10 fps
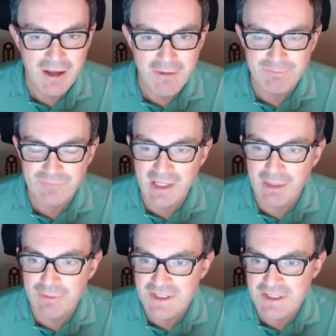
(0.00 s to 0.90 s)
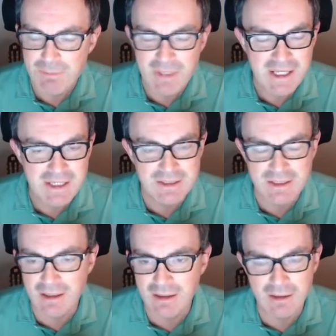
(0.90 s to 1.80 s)
Um, now, this appeared
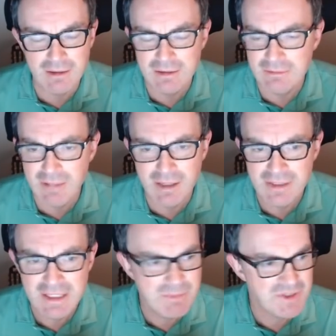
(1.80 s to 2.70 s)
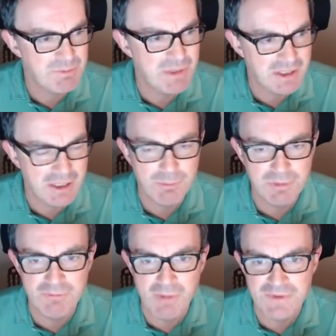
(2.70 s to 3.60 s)
uh, I think it must be a
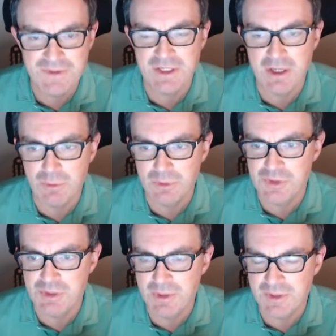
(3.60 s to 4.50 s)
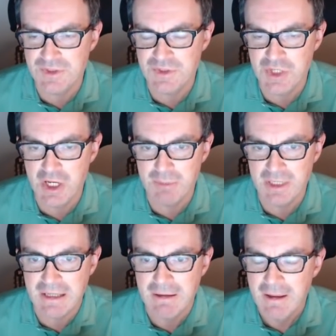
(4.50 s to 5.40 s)
couple of months ago on Logic Masters
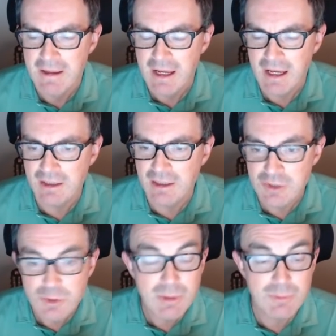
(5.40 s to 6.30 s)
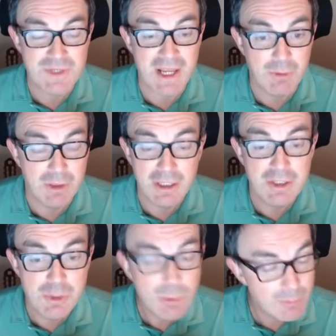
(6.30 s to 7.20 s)
Germany, and I knew it was out, and
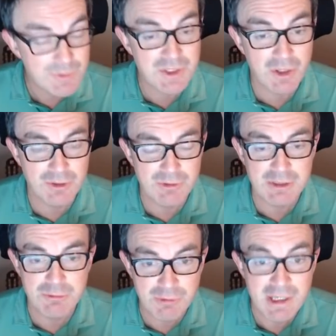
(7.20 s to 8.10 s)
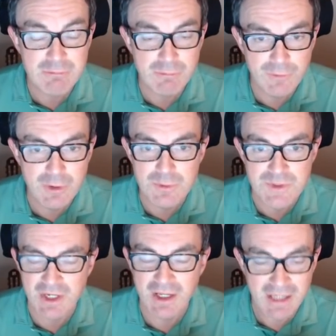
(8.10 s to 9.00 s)
I knew it was garnering great
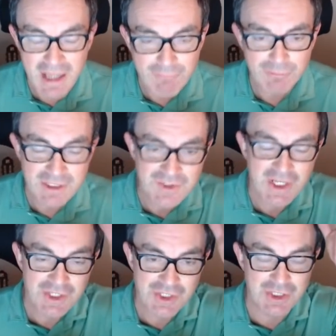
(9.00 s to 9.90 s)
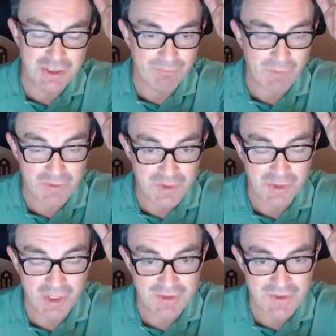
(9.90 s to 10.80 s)
reviews, and I had every intention of us
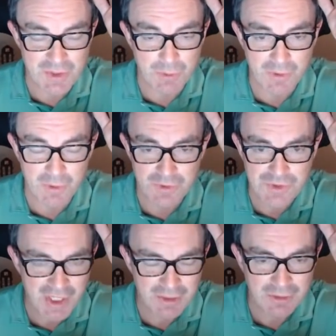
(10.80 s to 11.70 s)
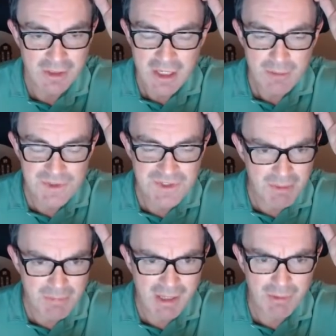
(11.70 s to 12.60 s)
trying to solve it on the channel, but
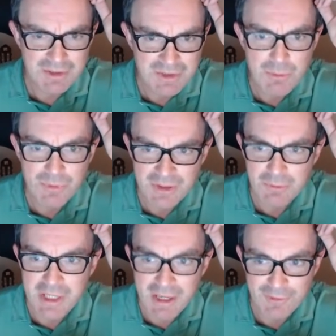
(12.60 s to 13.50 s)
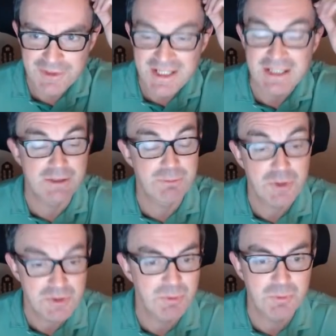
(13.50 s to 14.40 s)
somehow I don't think we ever did. It's
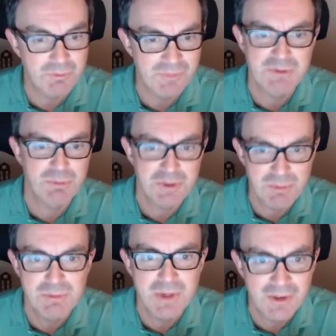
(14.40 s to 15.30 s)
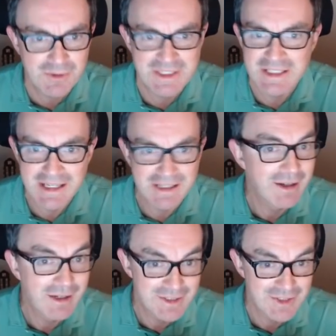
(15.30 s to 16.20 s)
possible, it's possible Mark did it,
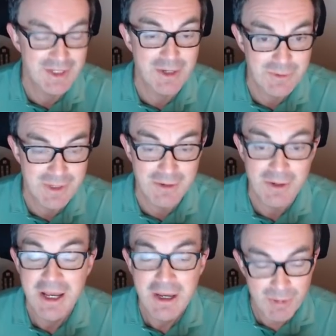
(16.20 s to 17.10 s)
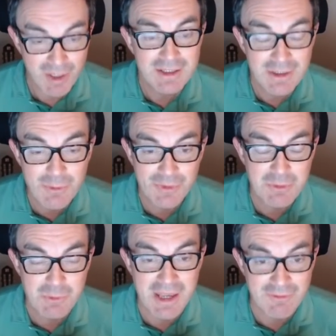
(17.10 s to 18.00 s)
and I just don't know, but I don't
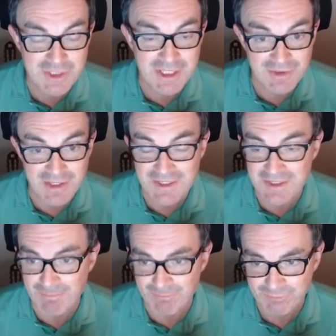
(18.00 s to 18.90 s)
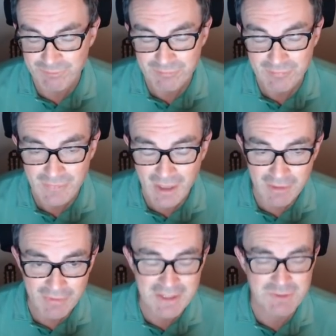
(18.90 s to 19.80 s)
think we ever did this.
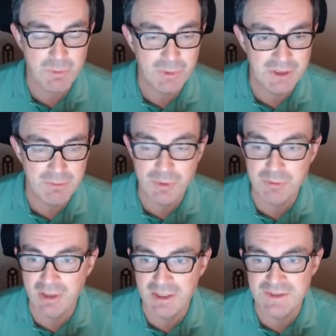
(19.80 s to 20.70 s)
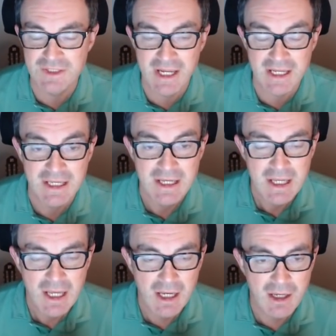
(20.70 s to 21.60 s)
And that's what we're going to put right today.
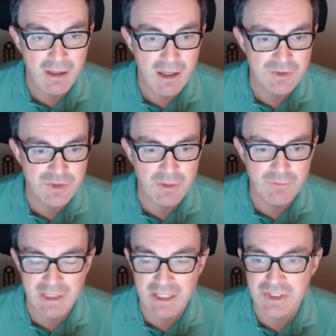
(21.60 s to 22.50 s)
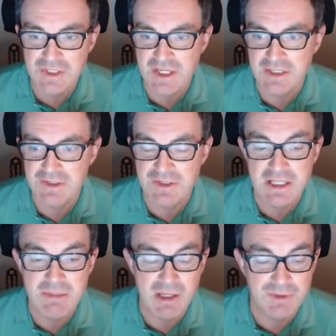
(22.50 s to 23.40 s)
Uh, and Jovial actually sent us
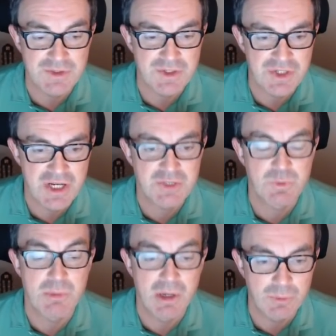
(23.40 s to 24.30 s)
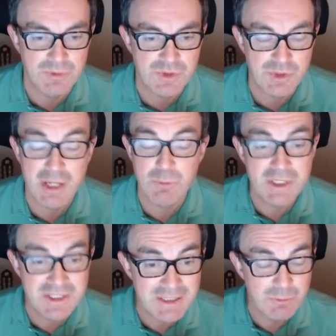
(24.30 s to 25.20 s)
an email to suggest we might want to try it.
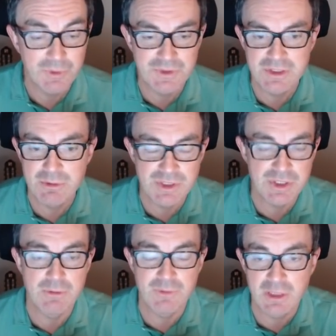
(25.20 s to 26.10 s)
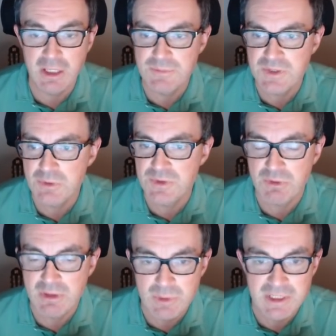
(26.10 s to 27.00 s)
We did want to do it, Jovial. I'm so
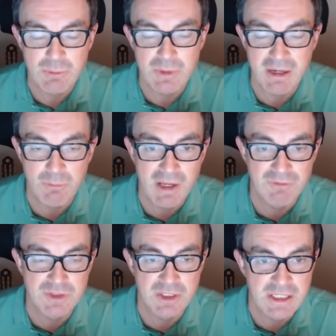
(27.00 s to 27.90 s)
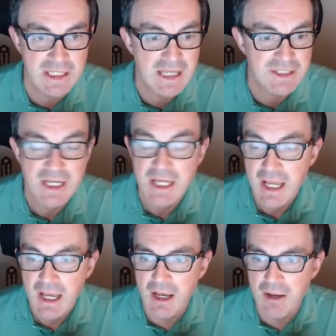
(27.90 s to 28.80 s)
sorry we, we, ha- we haven't done it yet.
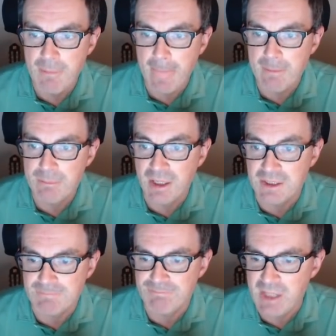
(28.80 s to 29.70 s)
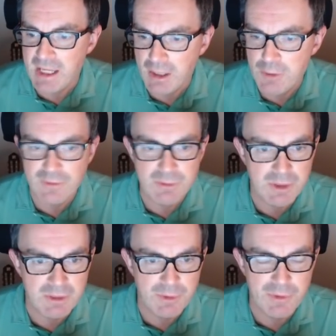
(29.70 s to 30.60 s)
Um, but yeah, hopefully
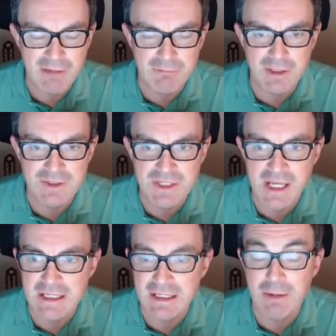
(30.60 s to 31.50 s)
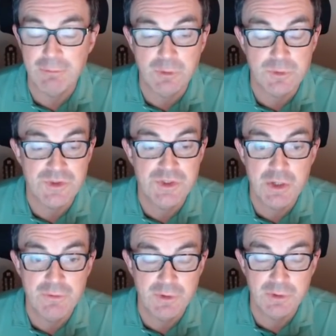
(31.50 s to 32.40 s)
we're going to put that right today. And now, of course,
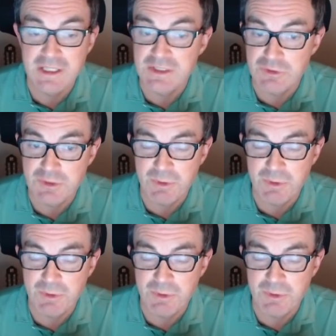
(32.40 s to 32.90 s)
Jovial is